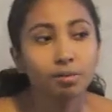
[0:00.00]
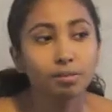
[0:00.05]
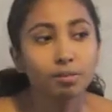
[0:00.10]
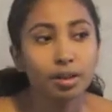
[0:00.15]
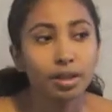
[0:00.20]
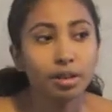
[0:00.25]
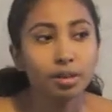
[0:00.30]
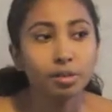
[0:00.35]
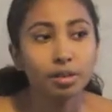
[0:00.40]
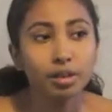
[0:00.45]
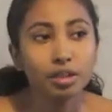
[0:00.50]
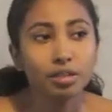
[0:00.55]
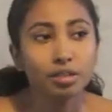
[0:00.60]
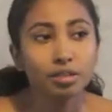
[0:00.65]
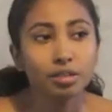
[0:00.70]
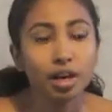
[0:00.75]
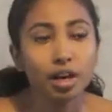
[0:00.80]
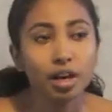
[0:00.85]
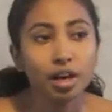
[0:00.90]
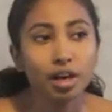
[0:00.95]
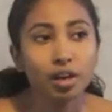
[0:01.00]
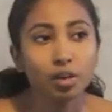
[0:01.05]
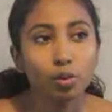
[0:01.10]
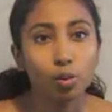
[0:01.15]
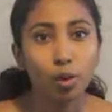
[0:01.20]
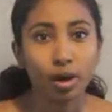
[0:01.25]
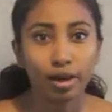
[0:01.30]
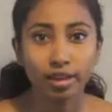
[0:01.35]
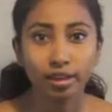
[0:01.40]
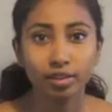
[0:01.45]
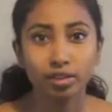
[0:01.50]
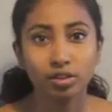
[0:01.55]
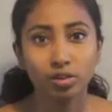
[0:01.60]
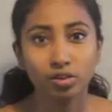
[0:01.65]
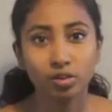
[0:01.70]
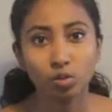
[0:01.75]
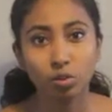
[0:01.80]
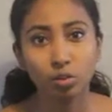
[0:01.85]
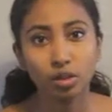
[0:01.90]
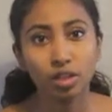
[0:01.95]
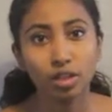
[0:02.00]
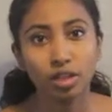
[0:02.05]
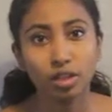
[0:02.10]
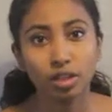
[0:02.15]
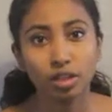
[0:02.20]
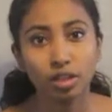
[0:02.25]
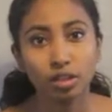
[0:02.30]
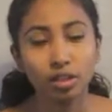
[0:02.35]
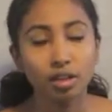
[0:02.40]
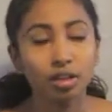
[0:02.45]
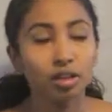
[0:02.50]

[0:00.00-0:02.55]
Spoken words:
Babies are wired this way.